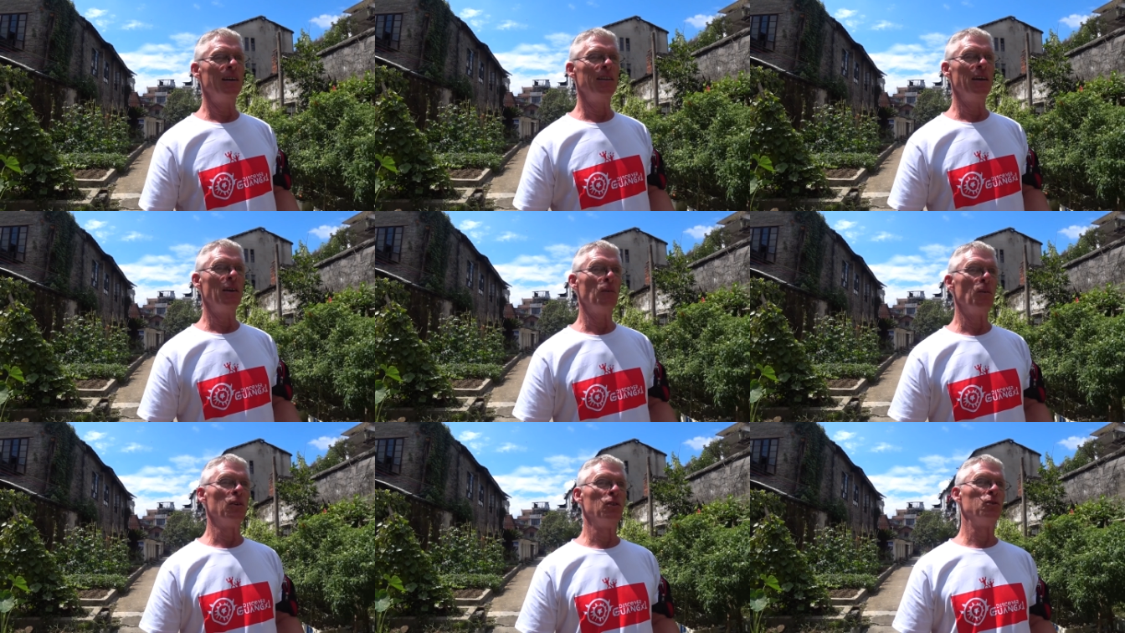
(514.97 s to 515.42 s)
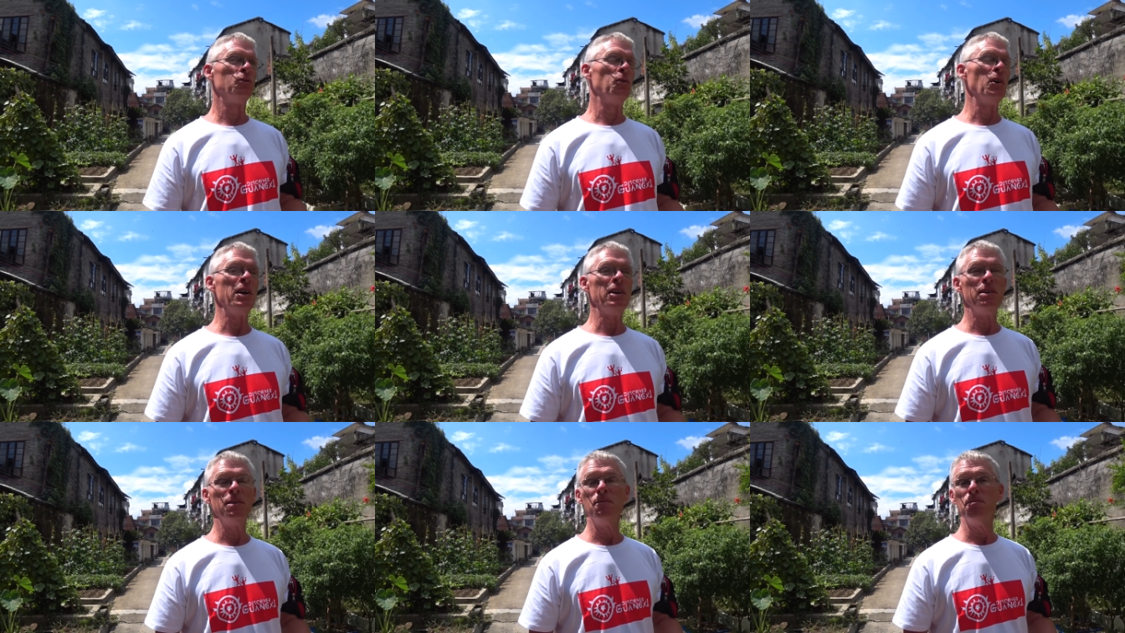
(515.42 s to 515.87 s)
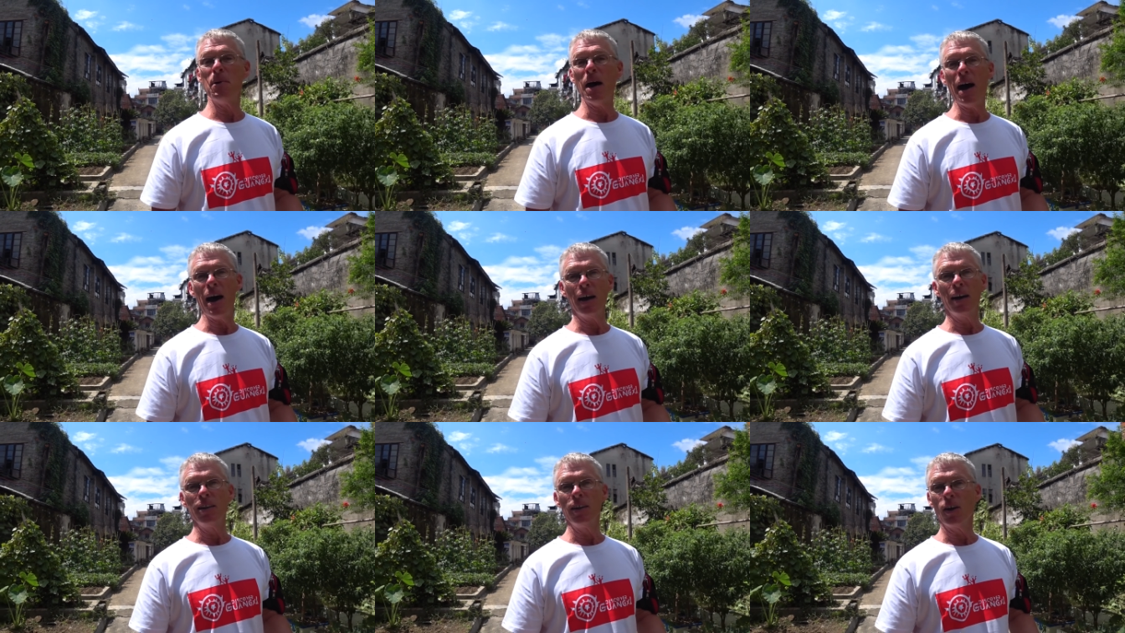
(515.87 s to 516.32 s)
that was written
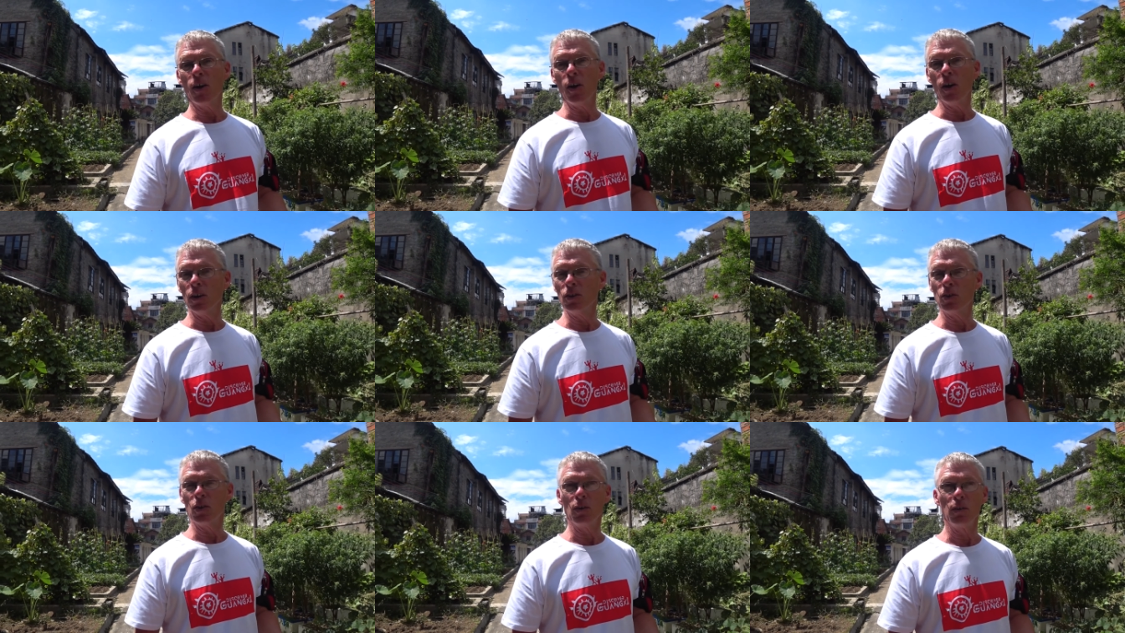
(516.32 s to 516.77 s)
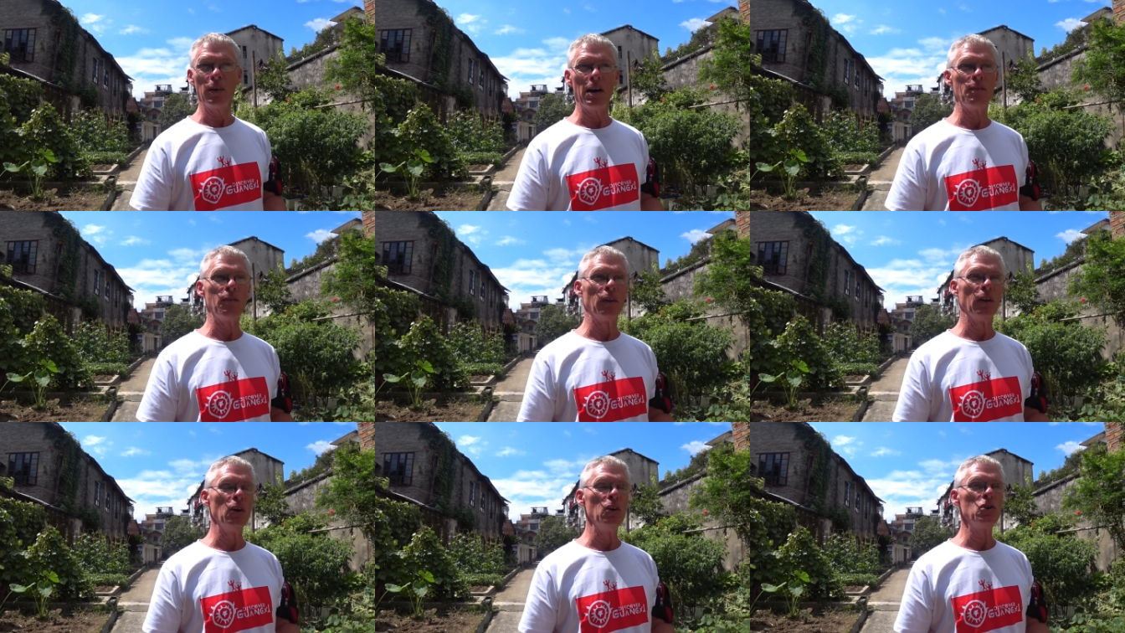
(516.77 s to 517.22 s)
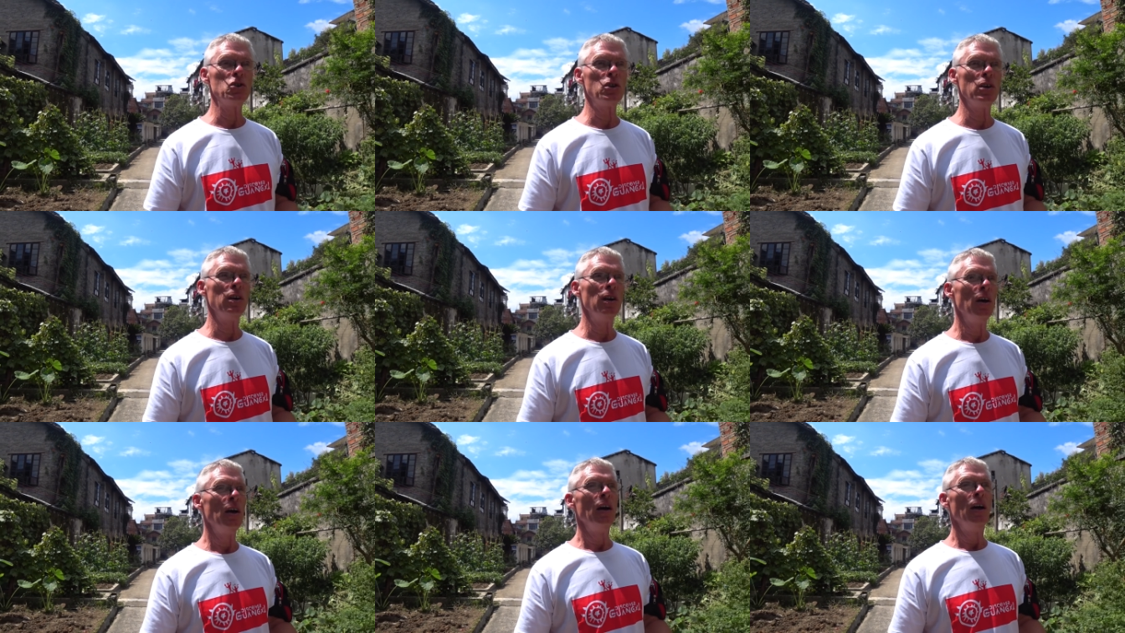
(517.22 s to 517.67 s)
back in the Cultural
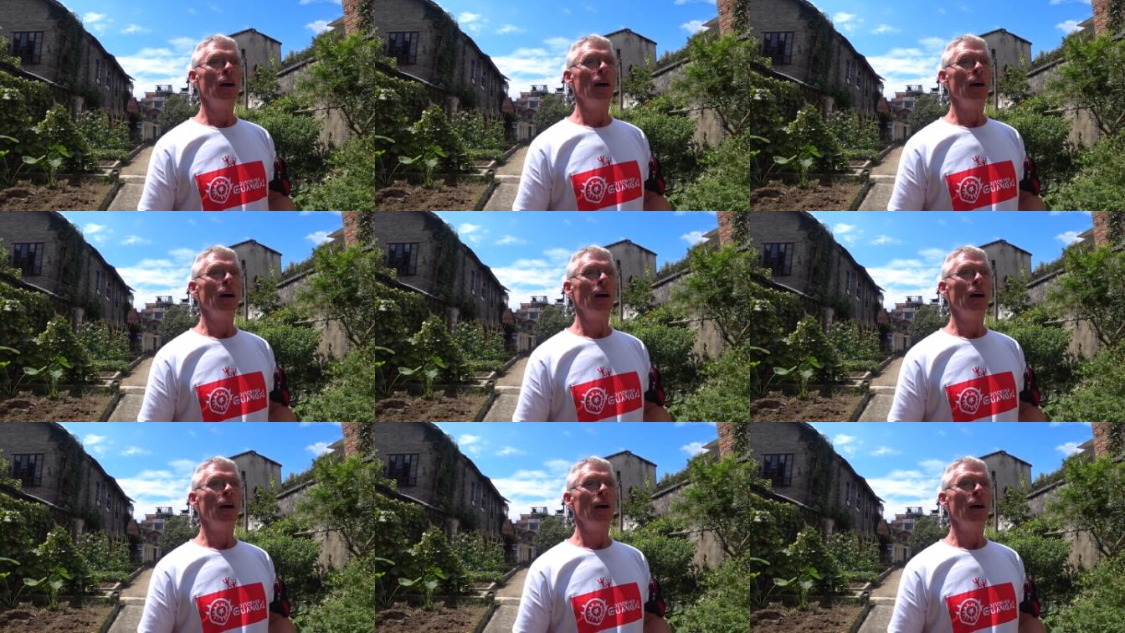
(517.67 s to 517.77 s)
Revolution.